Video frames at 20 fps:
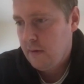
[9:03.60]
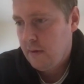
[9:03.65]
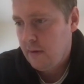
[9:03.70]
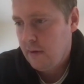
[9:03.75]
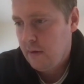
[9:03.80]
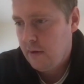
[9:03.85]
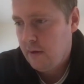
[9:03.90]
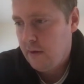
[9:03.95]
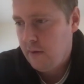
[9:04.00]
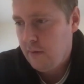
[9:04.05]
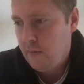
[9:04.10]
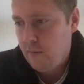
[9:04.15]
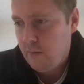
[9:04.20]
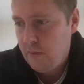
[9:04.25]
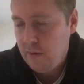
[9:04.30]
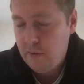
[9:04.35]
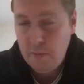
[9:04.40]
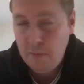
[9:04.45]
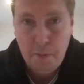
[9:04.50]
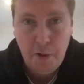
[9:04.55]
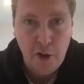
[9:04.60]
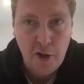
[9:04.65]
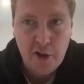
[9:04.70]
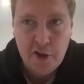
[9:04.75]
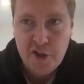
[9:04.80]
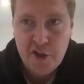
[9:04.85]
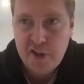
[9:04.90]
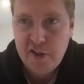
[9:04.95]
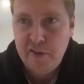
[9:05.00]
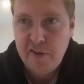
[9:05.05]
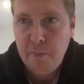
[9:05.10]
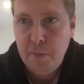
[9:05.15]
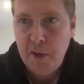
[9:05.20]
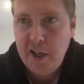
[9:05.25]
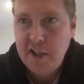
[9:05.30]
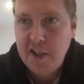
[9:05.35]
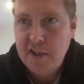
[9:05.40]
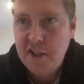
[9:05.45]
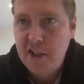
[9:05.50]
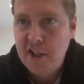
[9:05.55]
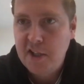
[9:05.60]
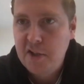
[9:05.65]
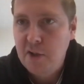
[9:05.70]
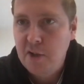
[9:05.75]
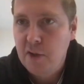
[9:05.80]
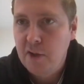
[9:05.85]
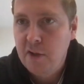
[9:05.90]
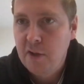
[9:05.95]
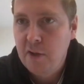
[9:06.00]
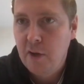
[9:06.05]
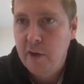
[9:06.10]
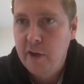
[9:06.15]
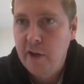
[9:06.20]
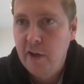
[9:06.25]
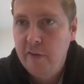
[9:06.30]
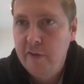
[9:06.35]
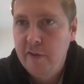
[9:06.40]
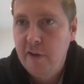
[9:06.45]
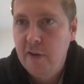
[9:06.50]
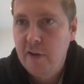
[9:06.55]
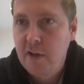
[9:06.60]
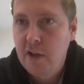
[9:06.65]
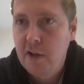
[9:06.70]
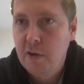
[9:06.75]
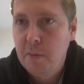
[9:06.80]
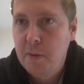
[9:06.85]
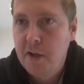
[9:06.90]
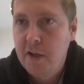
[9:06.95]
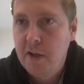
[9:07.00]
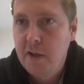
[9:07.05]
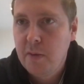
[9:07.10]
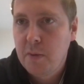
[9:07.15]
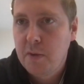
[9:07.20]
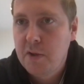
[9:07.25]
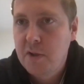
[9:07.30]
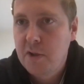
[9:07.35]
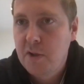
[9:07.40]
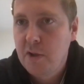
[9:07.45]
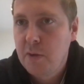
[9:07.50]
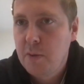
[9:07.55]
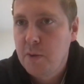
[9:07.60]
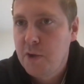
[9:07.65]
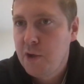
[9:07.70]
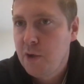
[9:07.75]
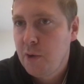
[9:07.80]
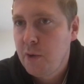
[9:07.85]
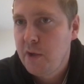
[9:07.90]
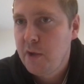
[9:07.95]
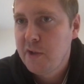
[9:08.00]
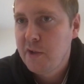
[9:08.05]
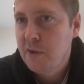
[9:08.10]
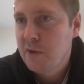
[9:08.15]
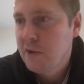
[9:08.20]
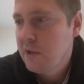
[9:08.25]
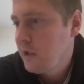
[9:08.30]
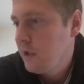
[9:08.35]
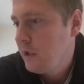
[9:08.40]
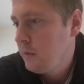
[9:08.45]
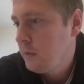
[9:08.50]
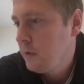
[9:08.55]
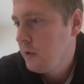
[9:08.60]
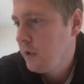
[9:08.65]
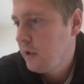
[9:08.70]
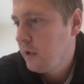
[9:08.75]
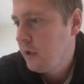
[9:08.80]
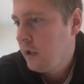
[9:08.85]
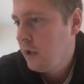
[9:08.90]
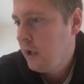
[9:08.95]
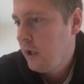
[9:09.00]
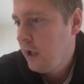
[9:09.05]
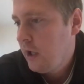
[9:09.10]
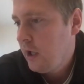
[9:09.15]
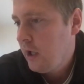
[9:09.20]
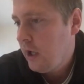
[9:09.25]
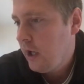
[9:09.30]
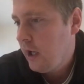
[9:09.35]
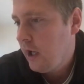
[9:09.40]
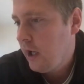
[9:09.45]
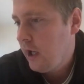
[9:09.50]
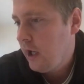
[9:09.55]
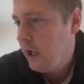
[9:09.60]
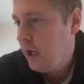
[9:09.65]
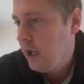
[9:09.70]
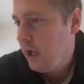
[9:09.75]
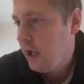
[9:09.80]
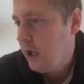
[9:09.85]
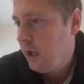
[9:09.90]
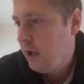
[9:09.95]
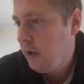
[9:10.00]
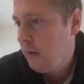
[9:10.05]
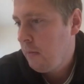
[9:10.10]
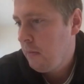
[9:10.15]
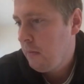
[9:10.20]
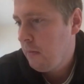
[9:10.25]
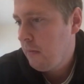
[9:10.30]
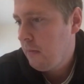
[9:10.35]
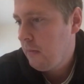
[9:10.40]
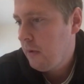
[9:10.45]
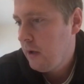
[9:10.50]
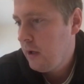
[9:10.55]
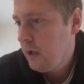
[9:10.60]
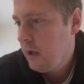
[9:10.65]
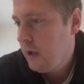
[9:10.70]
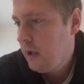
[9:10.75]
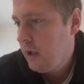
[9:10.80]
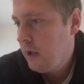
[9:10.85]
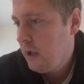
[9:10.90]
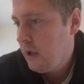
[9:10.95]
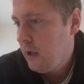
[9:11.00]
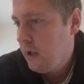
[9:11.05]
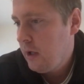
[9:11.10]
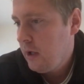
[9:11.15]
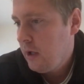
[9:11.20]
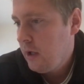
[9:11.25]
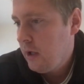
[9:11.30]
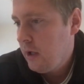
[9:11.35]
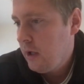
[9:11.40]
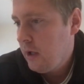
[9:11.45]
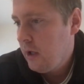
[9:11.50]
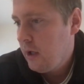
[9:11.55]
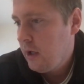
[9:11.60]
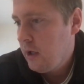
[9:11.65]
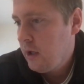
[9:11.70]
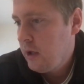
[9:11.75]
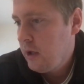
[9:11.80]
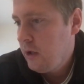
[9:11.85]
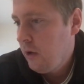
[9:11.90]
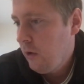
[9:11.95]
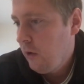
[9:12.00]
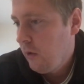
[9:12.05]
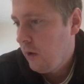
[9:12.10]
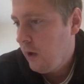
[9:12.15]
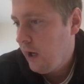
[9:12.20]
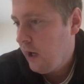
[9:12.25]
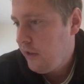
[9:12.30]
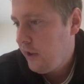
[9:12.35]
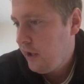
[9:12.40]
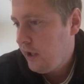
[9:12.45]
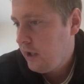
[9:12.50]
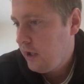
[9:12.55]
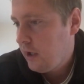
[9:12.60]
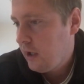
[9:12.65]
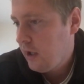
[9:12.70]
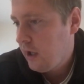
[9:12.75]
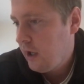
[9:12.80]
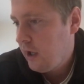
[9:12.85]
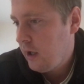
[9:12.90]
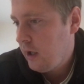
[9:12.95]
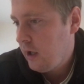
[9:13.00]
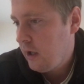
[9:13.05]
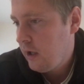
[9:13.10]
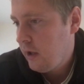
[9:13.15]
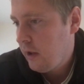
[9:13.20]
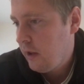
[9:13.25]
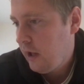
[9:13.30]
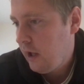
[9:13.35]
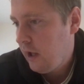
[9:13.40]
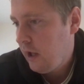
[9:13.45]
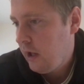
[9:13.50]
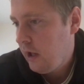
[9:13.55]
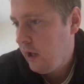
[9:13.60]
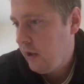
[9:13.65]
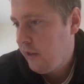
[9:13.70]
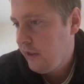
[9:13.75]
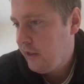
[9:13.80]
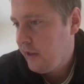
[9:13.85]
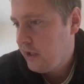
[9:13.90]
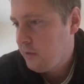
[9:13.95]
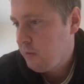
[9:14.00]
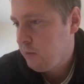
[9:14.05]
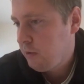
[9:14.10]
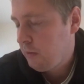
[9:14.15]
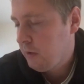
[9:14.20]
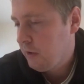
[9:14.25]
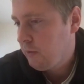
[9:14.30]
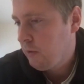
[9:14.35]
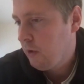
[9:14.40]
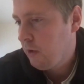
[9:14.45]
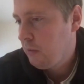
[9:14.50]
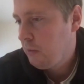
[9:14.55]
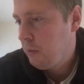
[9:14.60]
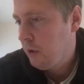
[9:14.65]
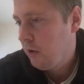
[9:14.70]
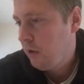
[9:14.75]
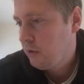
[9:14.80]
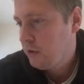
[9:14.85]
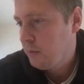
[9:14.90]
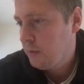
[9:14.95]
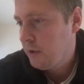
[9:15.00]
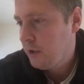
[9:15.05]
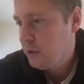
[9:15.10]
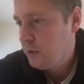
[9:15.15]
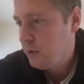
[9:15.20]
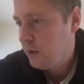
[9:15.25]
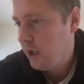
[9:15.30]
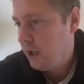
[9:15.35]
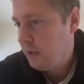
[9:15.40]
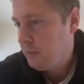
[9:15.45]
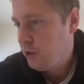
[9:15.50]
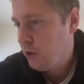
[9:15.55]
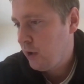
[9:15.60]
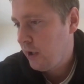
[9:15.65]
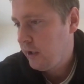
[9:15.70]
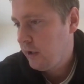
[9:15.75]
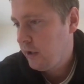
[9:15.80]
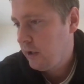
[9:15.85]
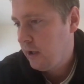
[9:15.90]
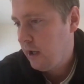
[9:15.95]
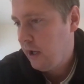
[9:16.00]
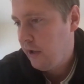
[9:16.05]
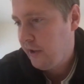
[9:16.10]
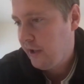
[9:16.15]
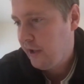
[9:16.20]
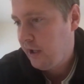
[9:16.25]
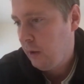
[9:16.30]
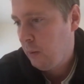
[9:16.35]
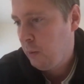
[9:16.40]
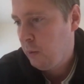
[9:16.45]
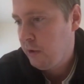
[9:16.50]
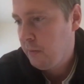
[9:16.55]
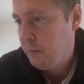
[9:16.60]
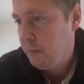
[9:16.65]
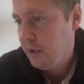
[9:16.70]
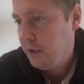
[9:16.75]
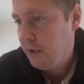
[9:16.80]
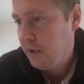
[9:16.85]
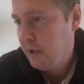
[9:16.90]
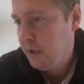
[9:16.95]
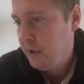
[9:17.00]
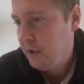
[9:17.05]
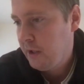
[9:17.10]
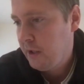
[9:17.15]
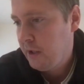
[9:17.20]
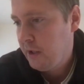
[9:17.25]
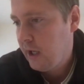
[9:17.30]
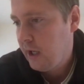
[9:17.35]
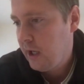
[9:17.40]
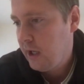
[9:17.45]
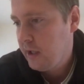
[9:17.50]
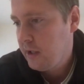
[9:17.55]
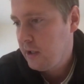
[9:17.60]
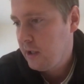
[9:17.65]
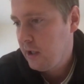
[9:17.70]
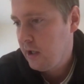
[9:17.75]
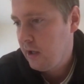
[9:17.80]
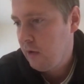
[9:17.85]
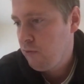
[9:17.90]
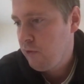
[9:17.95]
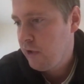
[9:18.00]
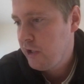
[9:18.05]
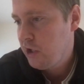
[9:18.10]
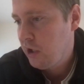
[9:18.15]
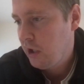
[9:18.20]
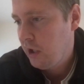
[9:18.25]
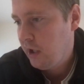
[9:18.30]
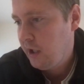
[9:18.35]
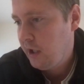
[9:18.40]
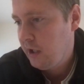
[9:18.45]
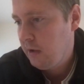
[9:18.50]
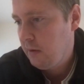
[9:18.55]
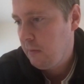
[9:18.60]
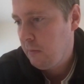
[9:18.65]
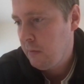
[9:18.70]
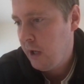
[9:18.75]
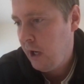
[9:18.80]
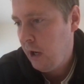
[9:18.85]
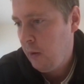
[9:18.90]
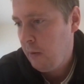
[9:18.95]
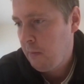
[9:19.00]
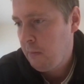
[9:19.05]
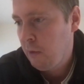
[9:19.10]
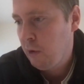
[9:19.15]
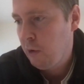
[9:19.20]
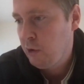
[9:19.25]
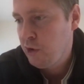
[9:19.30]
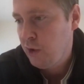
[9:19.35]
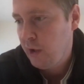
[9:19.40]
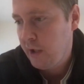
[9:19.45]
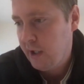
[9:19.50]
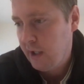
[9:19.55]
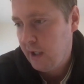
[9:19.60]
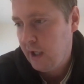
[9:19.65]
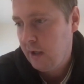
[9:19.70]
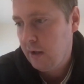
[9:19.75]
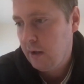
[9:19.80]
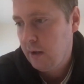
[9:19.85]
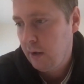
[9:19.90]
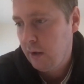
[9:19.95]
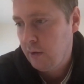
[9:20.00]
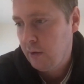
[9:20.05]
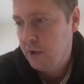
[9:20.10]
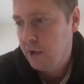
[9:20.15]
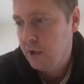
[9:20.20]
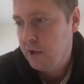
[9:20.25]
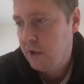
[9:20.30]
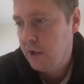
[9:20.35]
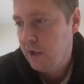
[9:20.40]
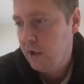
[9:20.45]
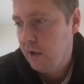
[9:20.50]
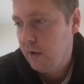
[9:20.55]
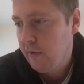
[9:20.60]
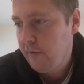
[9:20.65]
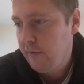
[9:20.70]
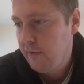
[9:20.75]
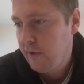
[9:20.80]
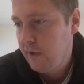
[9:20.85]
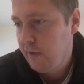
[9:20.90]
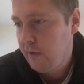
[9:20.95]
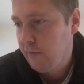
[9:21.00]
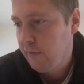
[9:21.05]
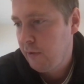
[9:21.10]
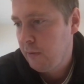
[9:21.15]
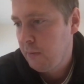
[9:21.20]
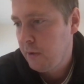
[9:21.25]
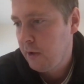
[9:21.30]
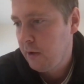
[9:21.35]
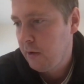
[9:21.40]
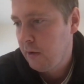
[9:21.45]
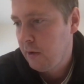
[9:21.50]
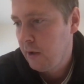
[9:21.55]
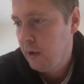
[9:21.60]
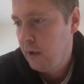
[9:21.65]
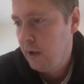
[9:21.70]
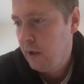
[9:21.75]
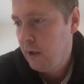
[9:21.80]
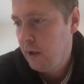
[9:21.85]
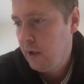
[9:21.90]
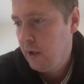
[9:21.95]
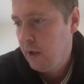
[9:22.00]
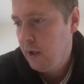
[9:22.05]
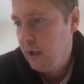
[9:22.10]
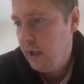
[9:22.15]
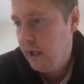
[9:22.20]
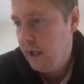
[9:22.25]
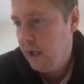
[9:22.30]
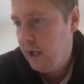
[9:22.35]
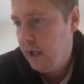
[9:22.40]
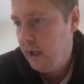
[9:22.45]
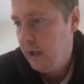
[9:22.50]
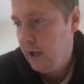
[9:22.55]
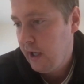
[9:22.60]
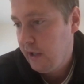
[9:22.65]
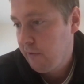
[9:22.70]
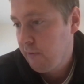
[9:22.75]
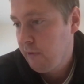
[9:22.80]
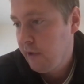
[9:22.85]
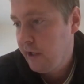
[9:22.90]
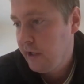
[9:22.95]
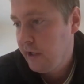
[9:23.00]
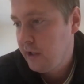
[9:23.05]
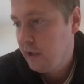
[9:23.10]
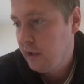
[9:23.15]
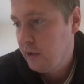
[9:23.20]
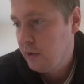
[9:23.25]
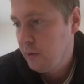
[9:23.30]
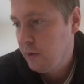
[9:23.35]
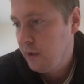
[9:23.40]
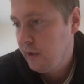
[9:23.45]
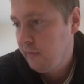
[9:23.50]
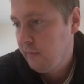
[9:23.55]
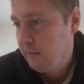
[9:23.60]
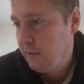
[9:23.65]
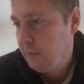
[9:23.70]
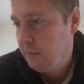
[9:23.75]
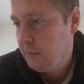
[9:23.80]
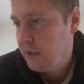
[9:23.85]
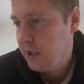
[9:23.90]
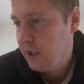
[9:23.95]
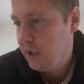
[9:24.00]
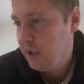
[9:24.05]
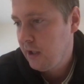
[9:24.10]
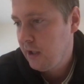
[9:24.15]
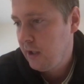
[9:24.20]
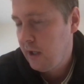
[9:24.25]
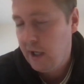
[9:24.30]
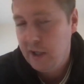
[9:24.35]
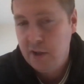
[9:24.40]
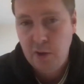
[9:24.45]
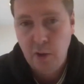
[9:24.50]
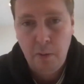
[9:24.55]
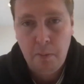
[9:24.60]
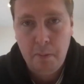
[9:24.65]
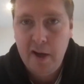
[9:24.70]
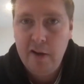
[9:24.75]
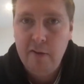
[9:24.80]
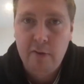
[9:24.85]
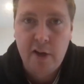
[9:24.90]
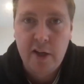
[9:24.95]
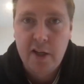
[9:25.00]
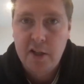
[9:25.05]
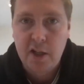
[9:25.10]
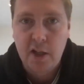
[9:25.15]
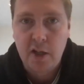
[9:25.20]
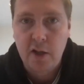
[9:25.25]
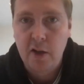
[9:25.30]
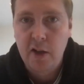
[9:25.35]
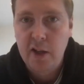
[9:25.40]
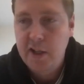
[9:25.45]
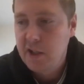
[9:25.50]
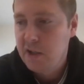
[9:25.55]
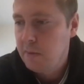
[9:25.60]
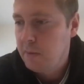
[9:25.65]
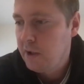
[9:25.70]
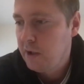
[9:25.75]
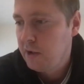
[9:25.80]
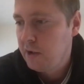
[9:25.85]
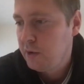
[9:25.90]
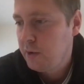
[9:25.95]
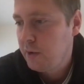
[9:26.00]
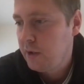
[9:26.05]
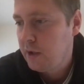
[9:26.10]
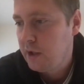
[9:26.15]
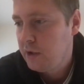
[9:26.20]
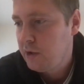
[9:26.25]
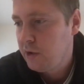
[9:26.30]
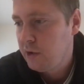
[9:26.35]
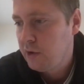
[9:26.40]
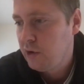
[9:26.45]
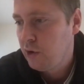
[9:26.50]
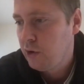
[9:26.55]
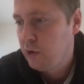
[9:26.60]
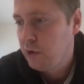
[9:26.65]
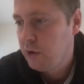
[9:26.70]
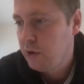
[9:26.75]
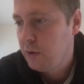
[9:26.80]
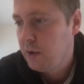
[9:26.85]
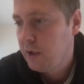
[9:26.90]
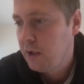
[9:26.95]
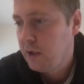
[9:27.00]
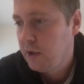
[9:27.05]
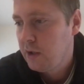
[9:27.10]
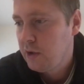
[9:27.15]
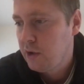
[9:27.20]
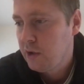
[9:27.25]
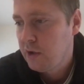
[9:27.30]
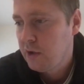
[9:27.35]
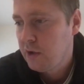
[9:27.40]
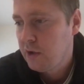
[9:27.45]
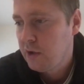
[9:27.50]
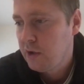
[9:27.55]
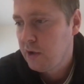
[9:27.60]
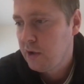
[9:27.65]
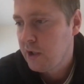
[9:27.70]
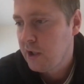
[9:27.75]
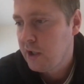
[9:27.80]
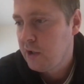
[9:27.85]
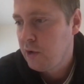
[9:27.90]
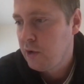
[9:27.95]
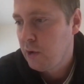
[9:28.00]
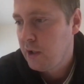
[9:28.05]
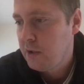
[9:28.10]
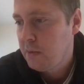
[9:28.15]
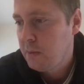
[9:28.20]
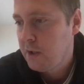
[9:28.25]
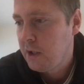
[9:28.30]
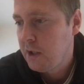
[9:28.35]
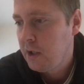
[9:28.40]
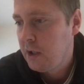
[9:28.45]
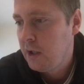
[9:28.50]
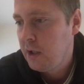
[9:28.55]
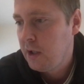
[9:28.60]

Uh, apologies if my internet's cut, cutting off there a little bit. It was it was showing us unstable there. Um, no, I think I think that's probably wrong, Paul. To be honest with you, I'm trying to. I think I would have been that guy originally. Now I'm more trying to get closer to the off in football uh, and racing as well in, in particular. I don't bet racing early, to be honest with you. I just don't do it. It just doesn't interest me.